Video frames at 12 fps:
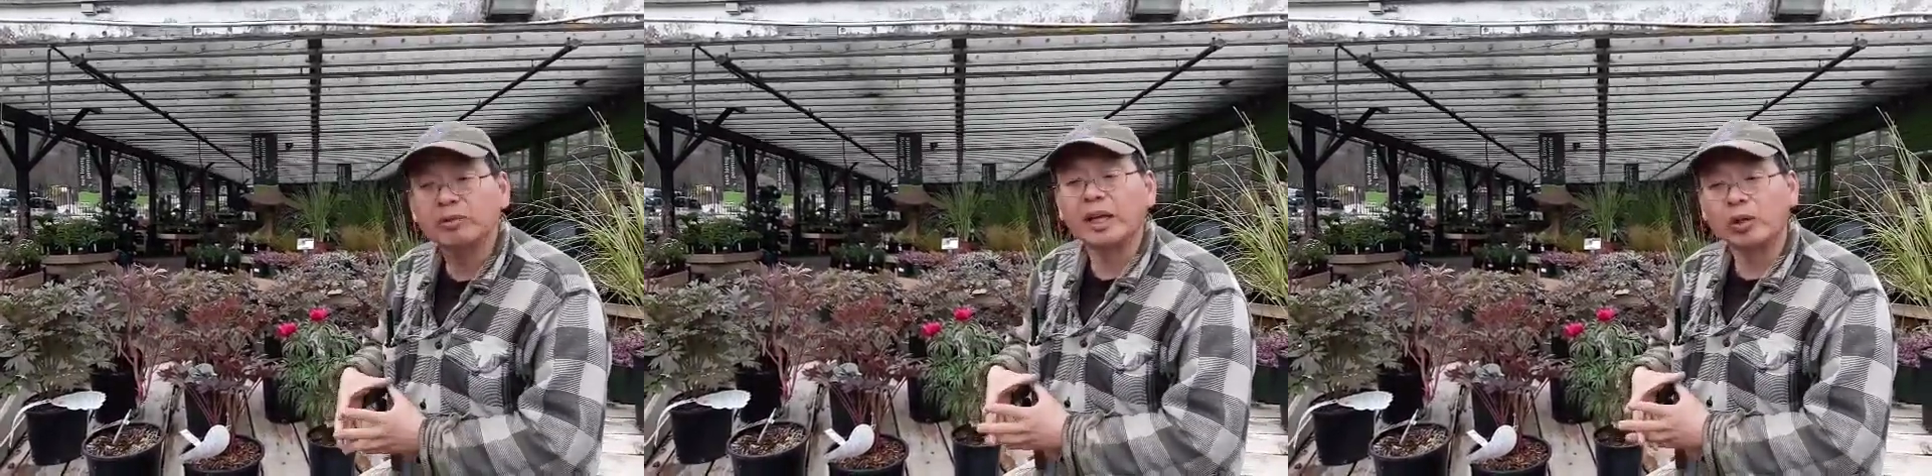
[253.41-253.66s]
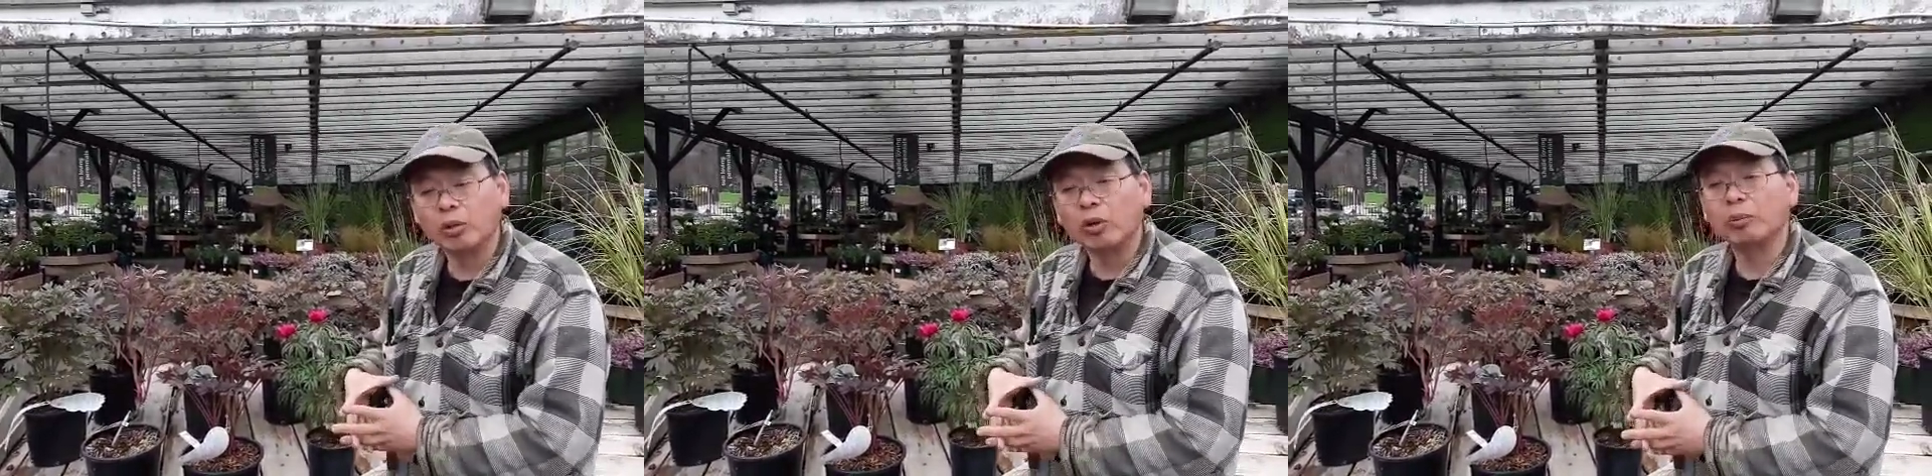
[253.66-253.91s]
they
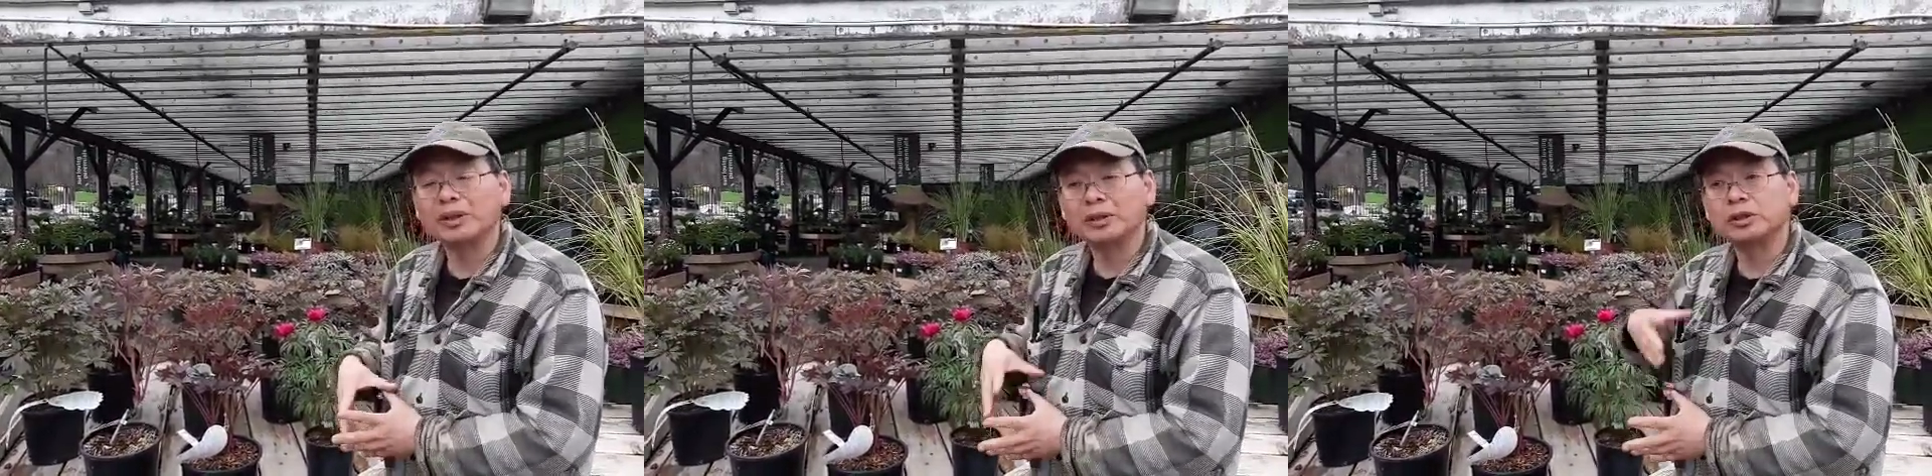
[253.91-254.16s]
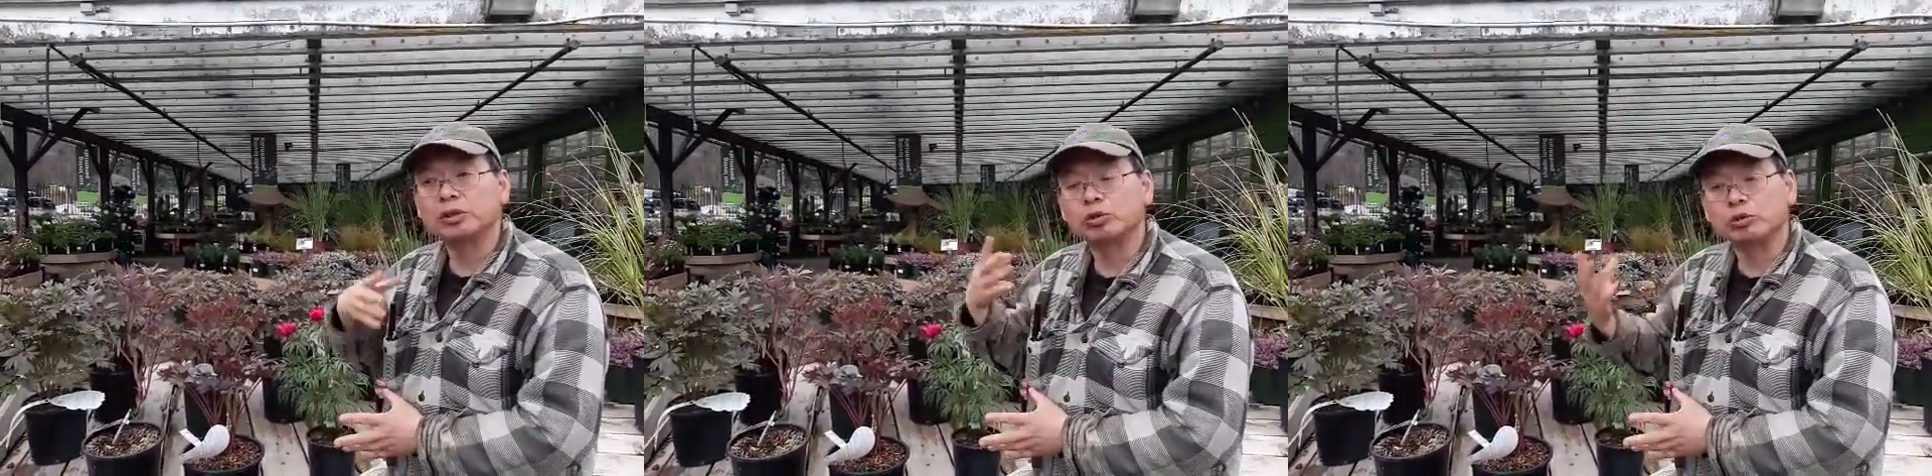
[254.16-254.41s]
will
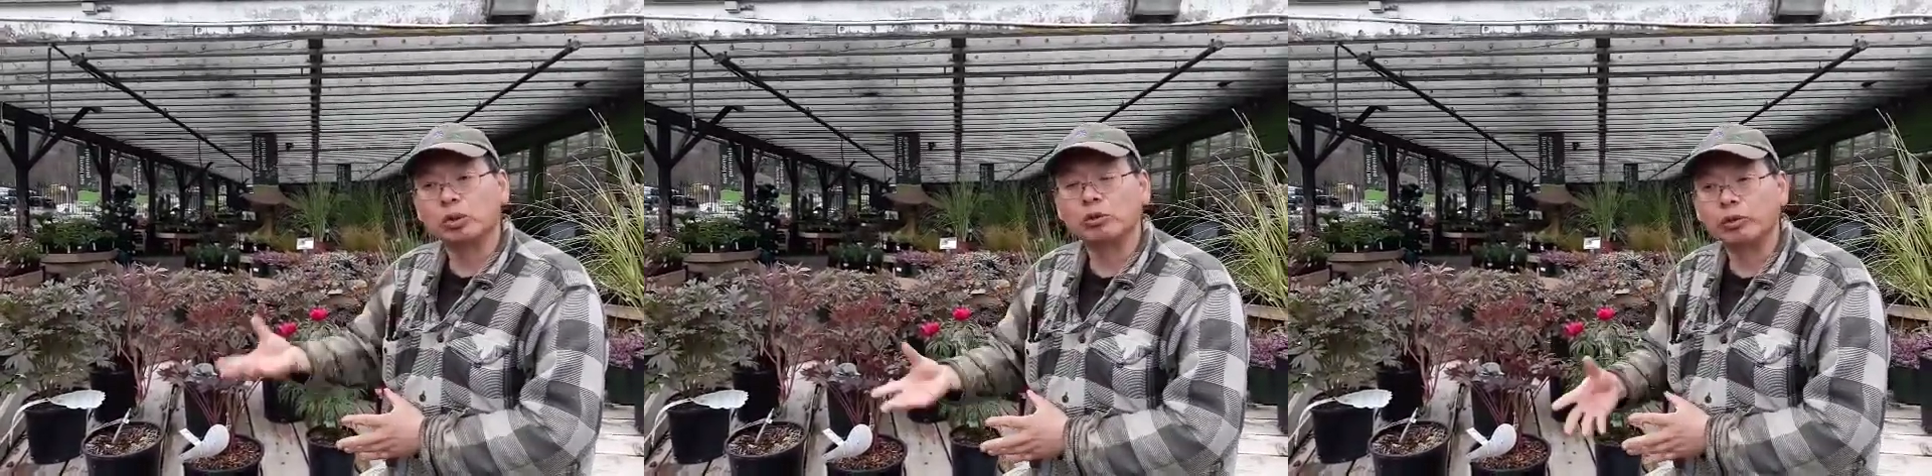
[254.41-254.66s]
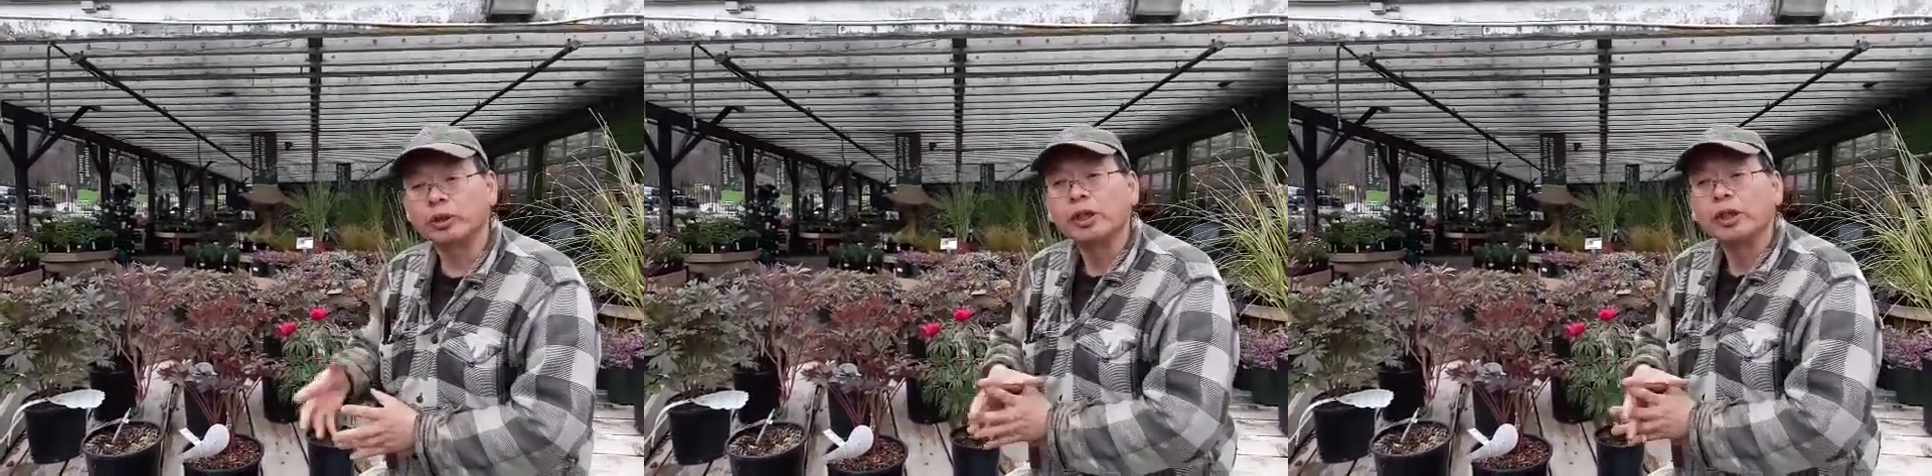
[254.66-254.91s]
basically droop
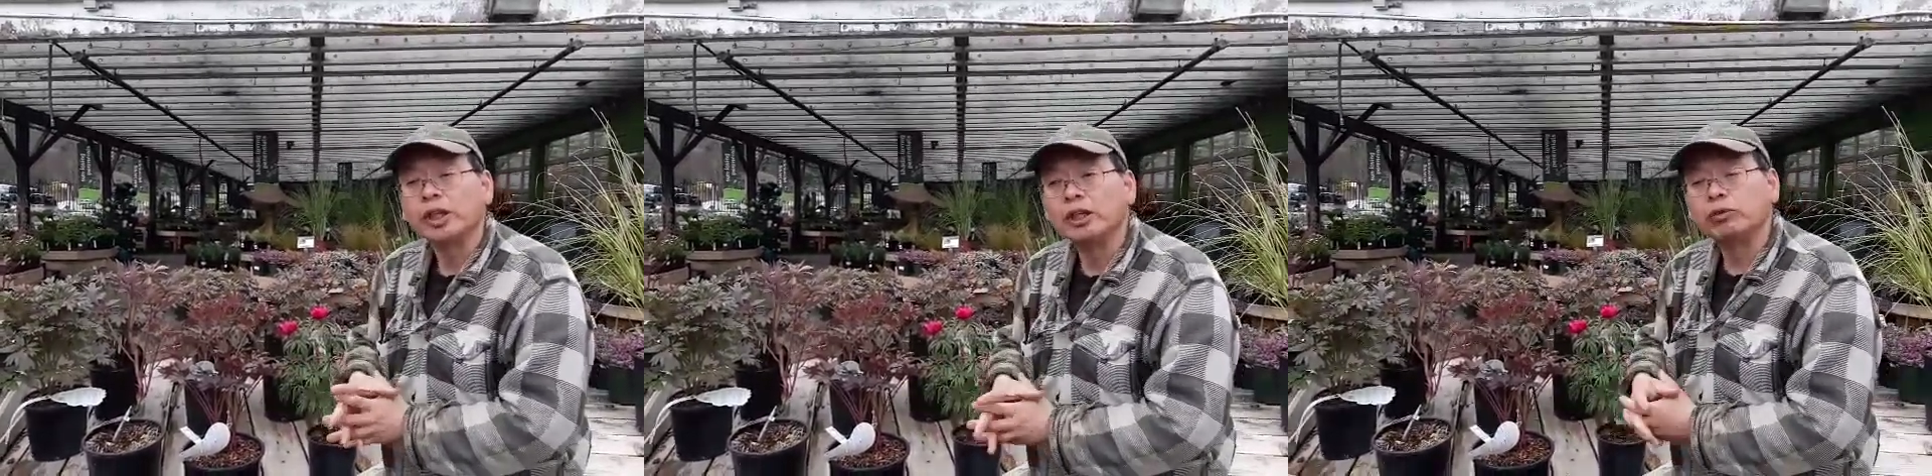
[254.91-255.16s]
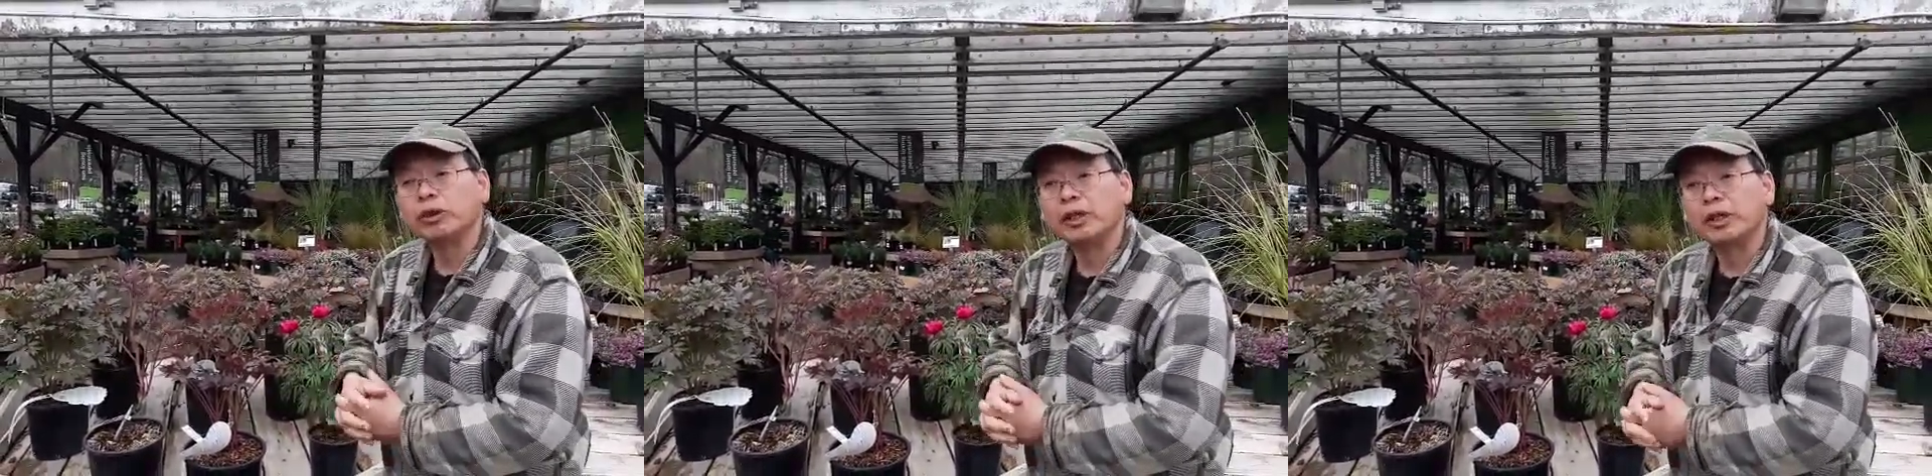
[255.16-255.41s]
over
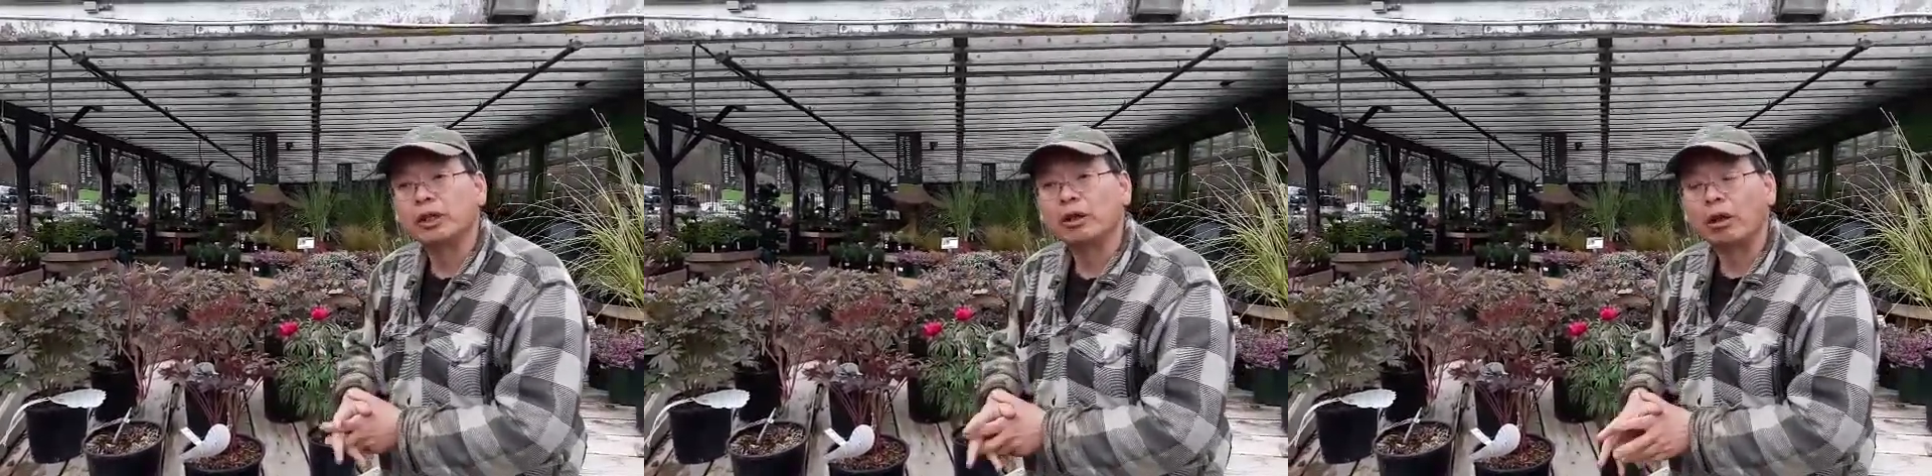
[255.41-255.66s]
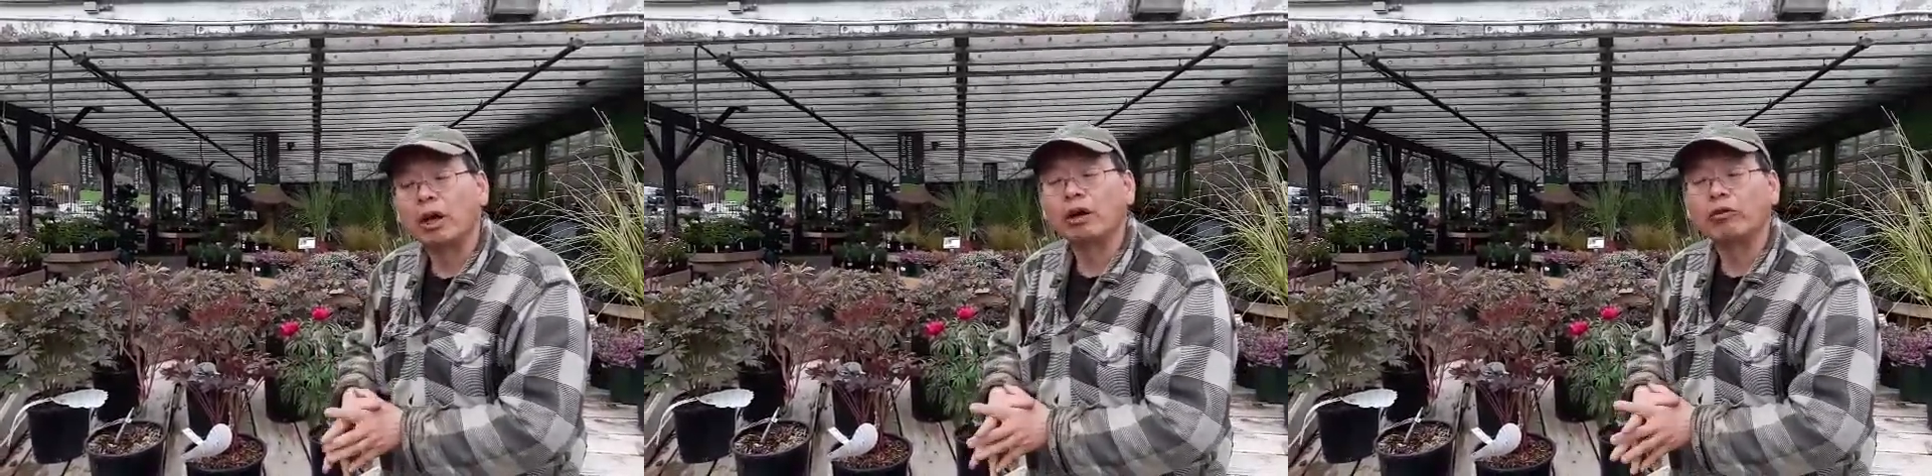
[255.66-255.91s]
if we get a
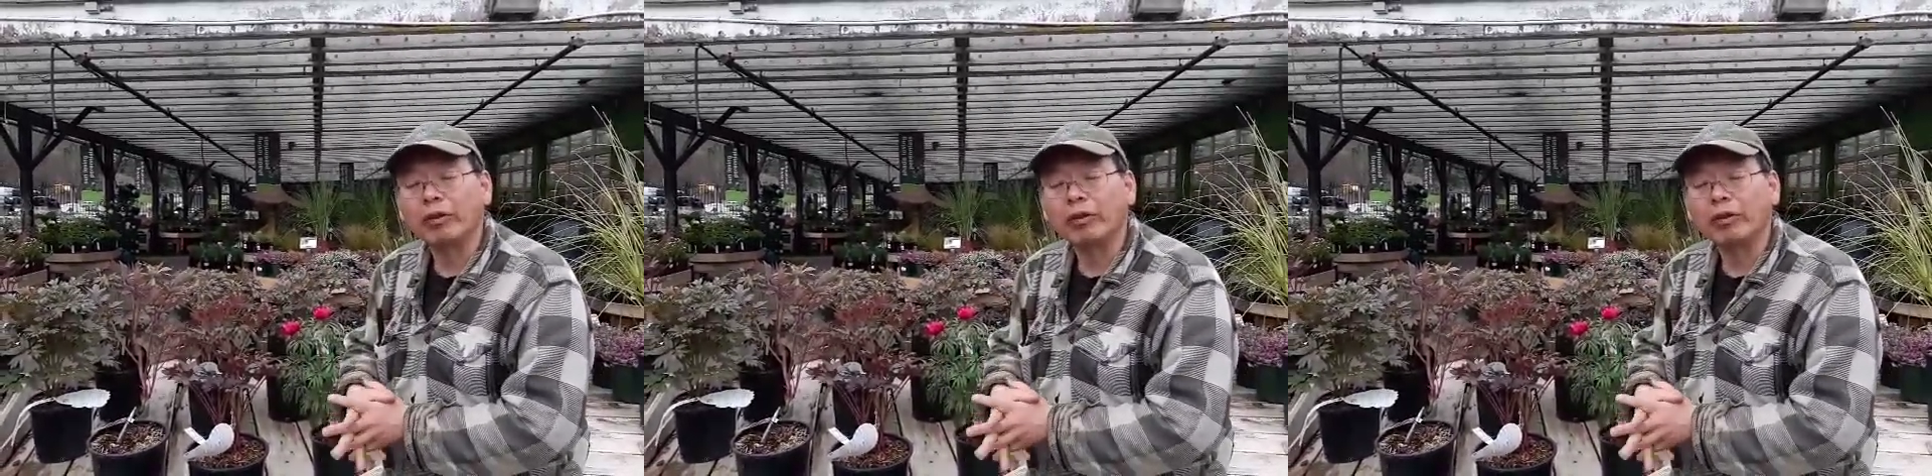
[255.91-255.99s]
lot of